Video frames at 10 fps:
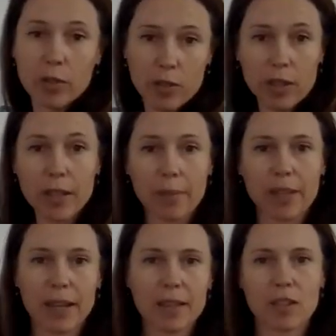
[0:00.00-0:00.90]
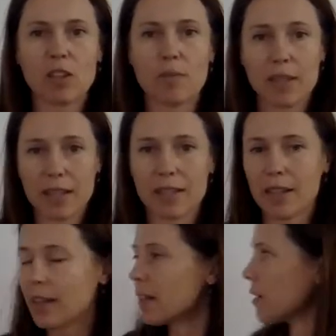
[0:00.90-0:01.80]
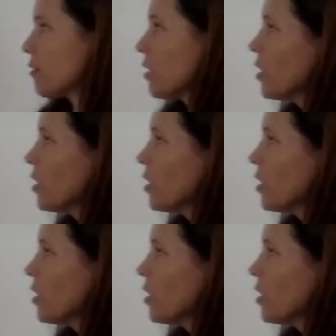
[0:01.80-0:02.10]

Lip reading: So yeah, the 8th term is negative.